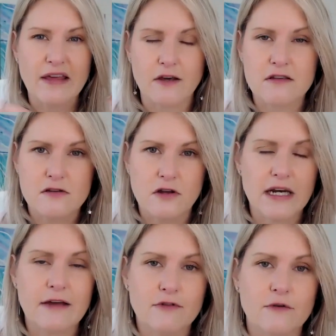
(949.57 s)
Those low
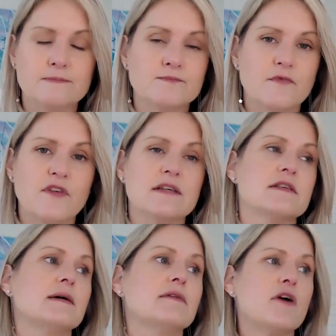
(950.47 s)
level fears.
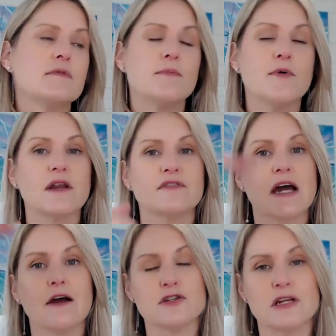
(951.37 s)
From the point of
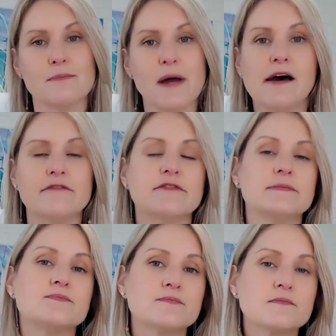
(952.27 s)
courage and above
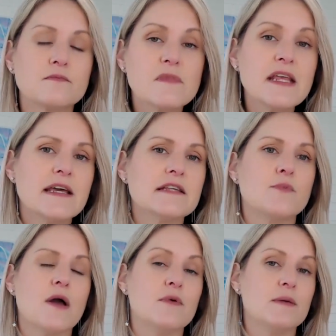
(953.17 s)
is
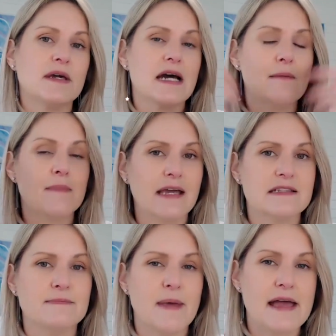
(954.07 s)
where we become
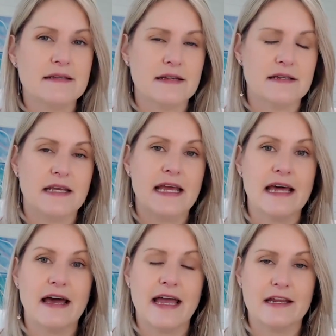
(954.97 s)
expanded in
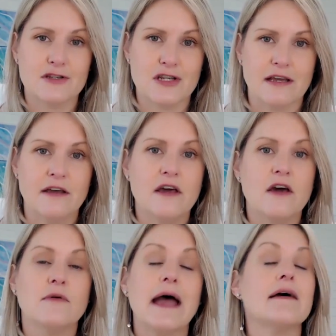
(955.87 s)
our energy
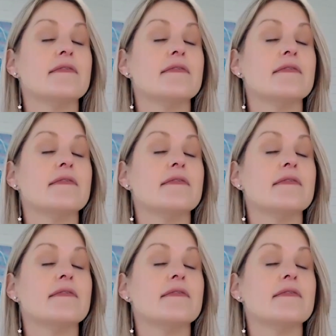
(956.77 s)
right?